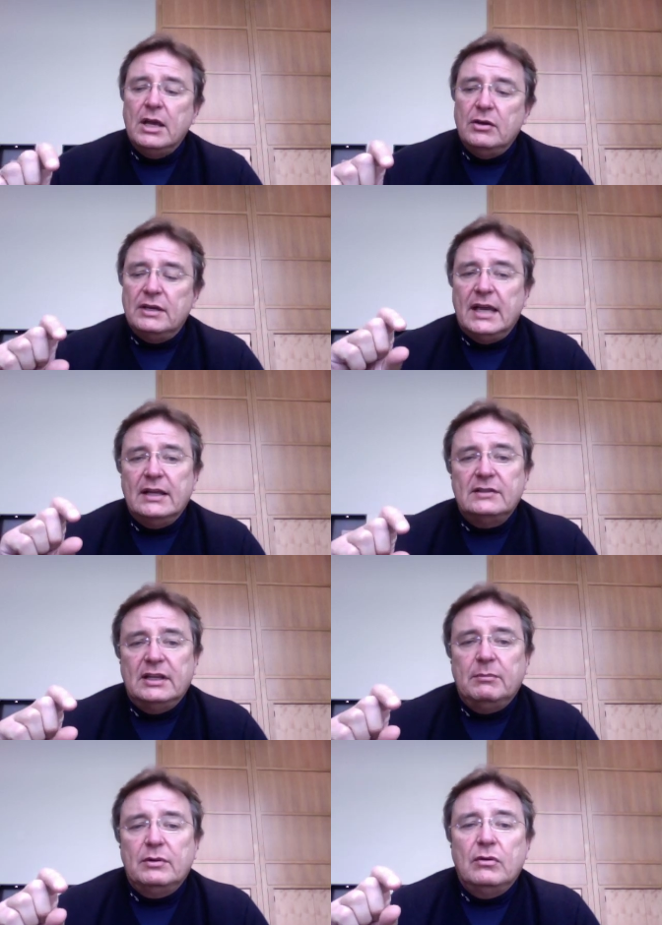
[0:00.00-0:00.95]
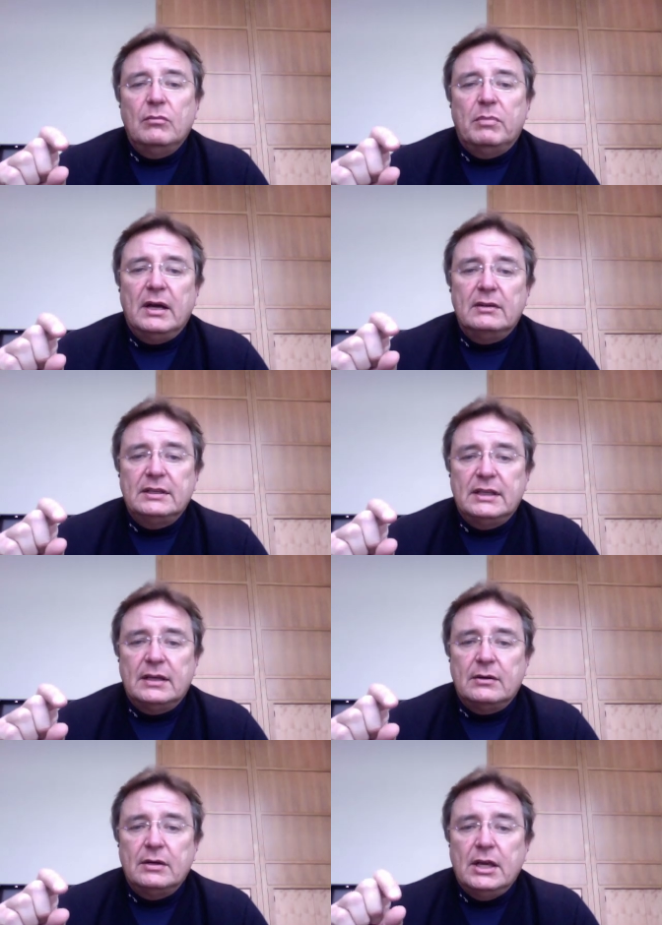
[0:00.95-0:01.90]
You can't staple the whole pile
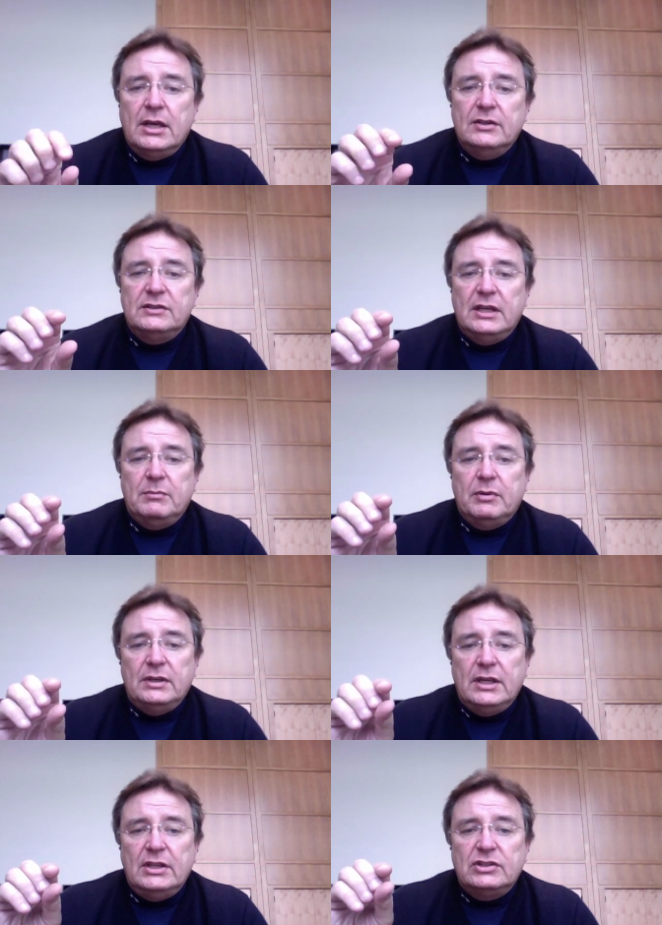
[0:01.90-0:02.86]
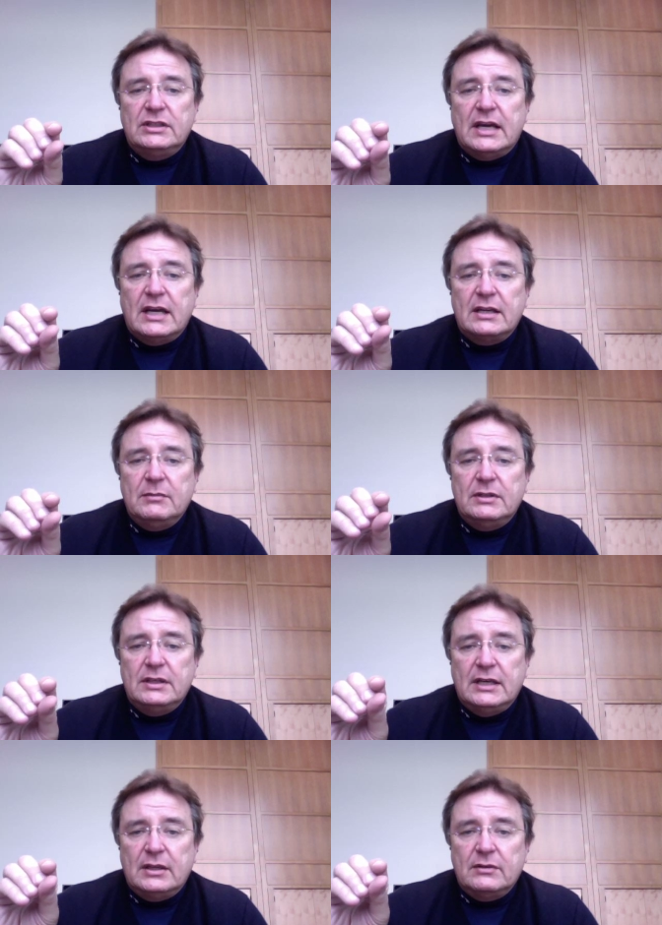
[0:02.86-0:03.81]
together. You staple each document
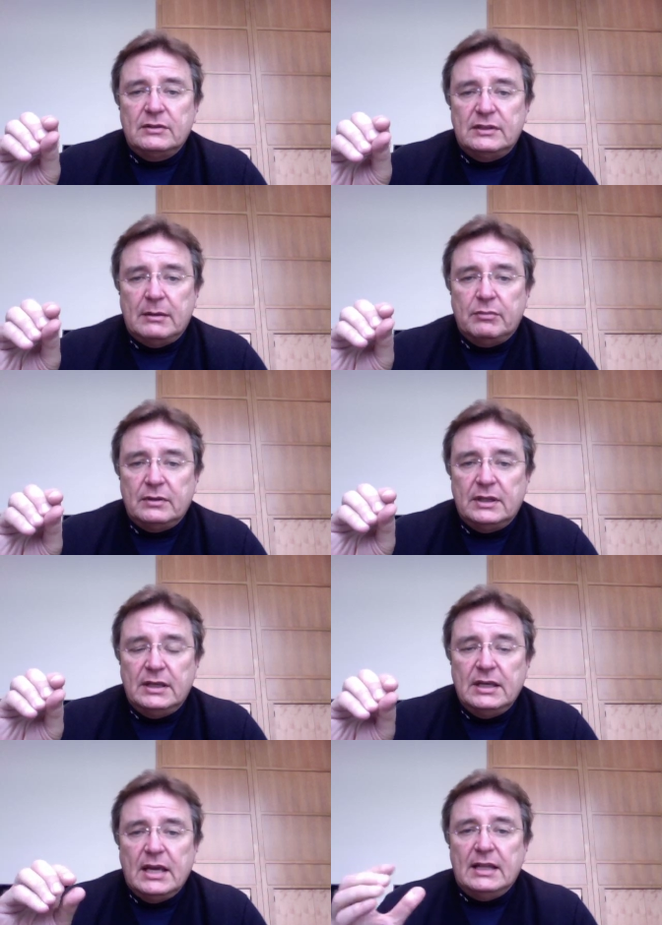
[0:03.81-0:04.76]
together separately.